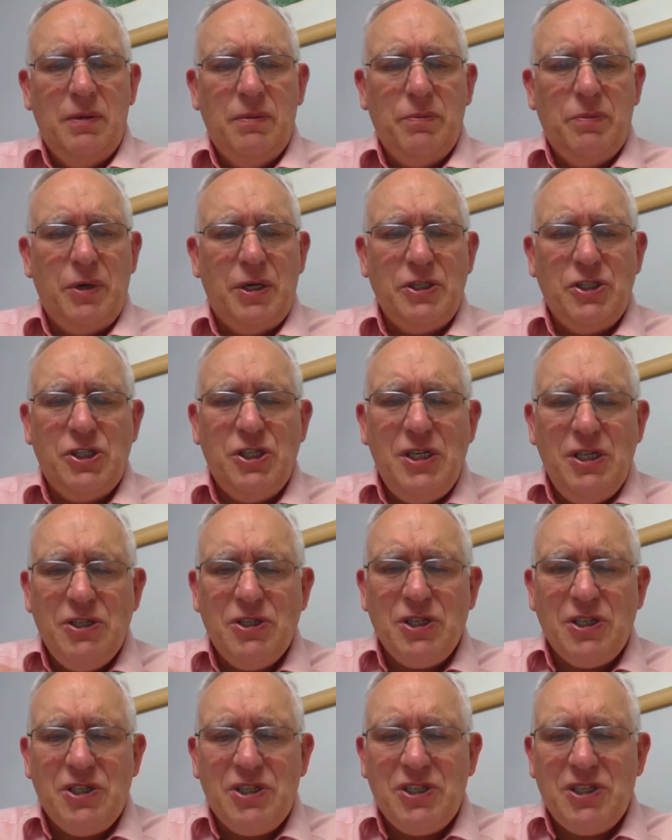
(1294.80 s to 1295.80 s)
But
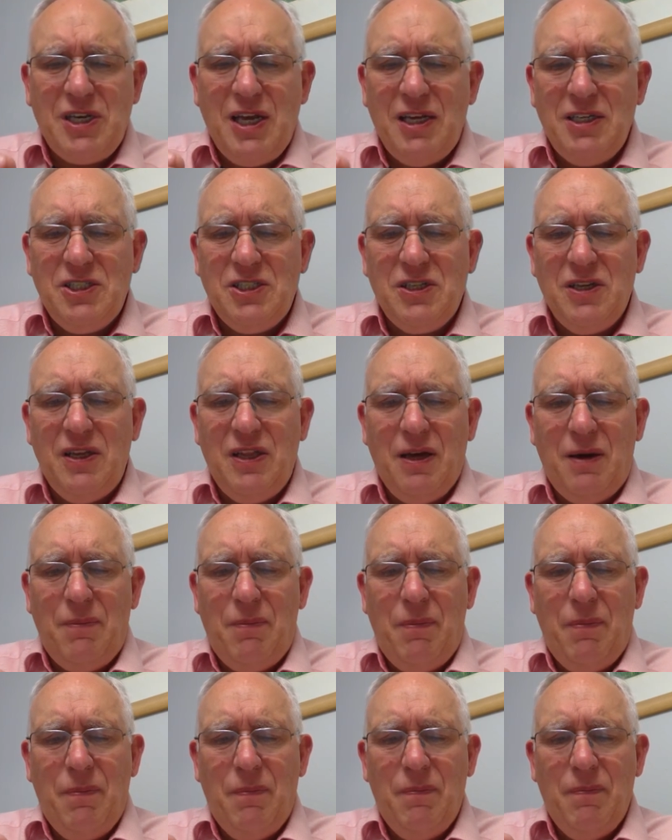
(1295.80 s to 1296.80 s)
Jesus said to
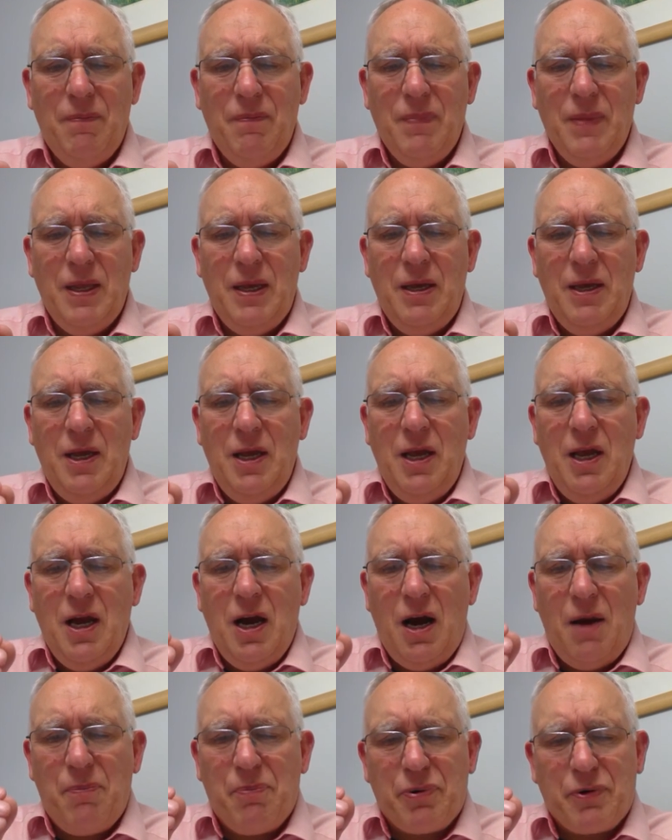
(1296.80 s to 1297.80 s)
them,
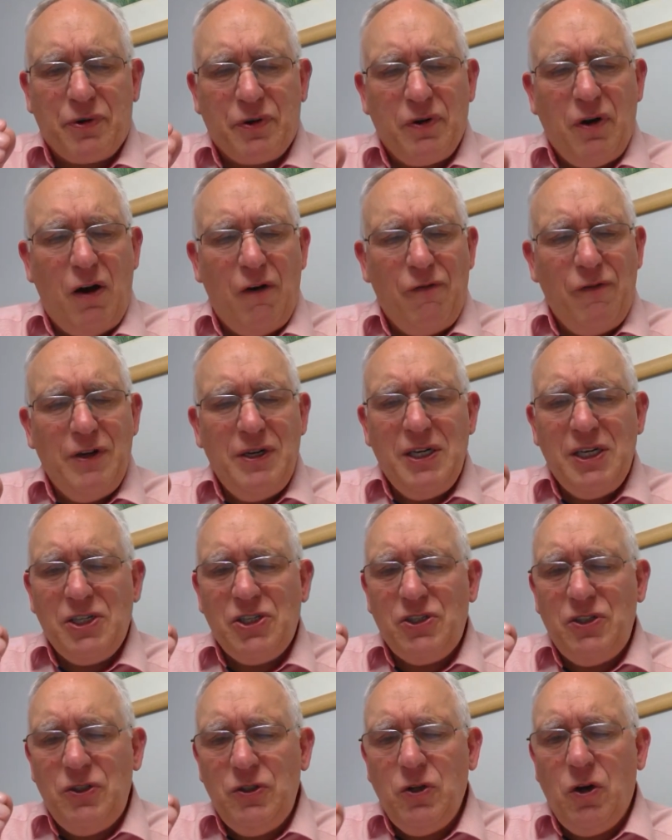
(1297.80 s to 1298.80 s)
a prophet
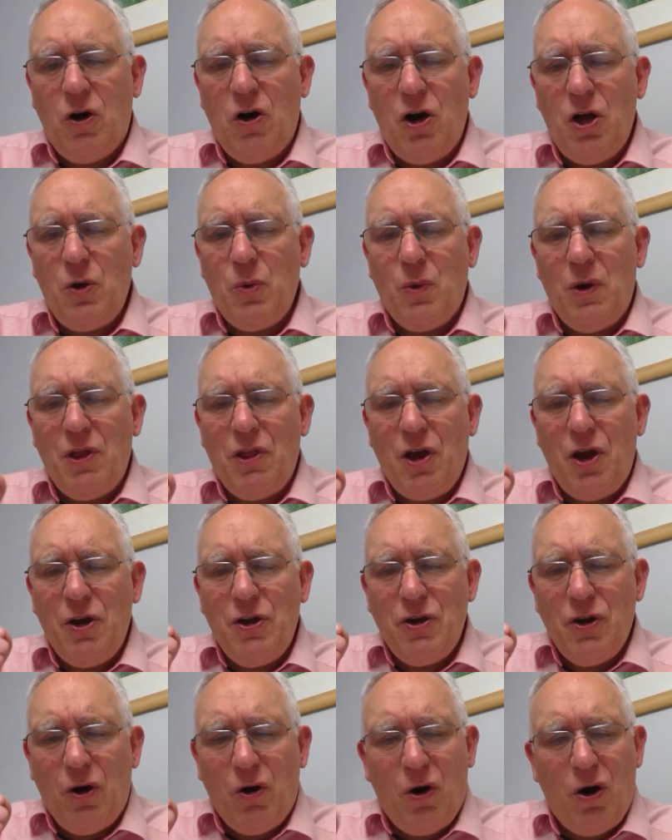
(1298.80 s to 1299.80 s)
is not
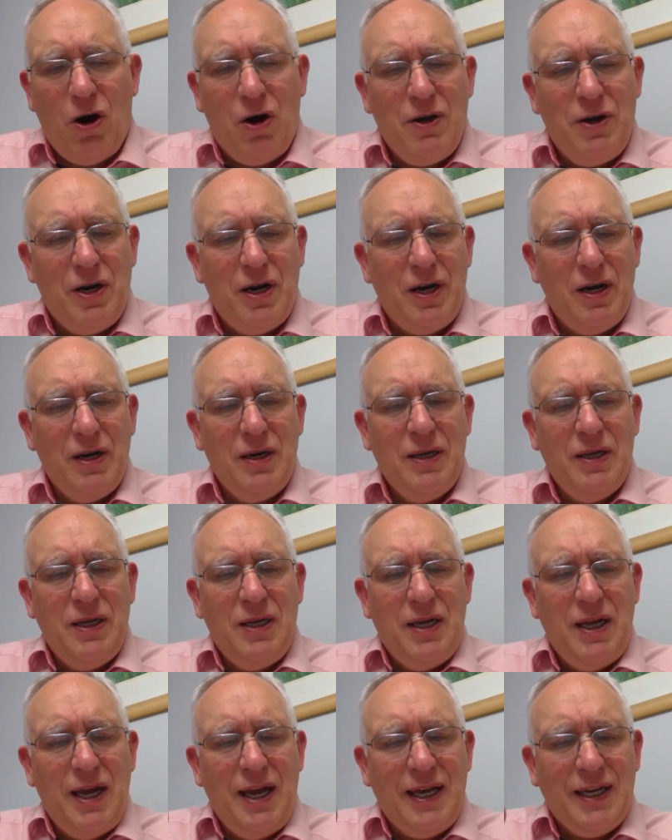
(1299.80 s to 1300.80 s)
without honour
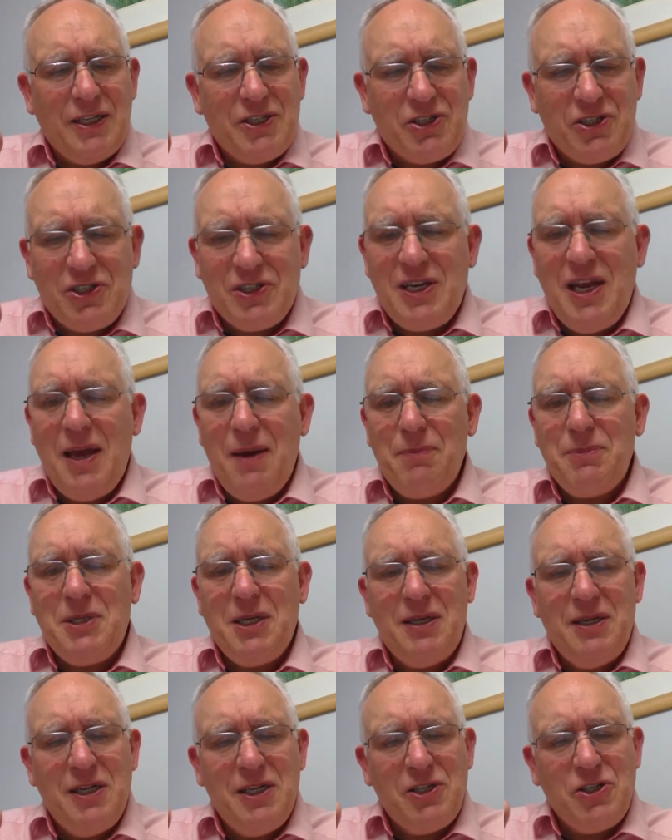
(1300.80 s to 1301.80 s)
except
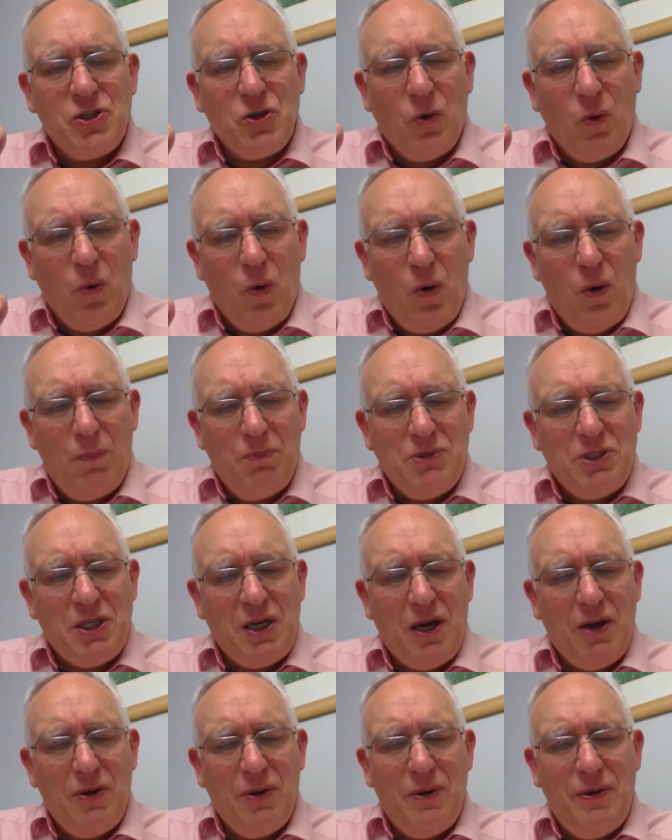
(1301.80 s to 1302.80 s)
in his
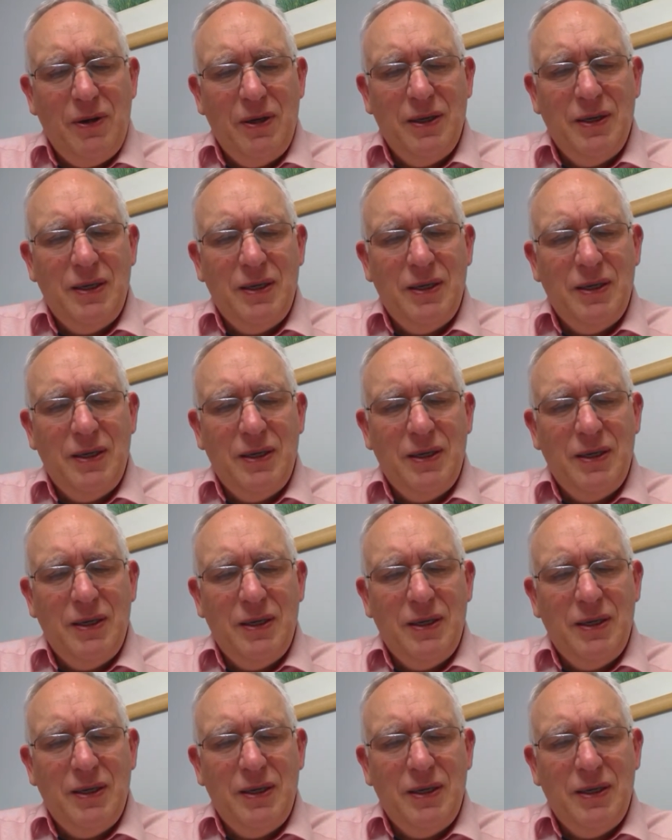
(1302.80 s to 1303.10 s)
hometown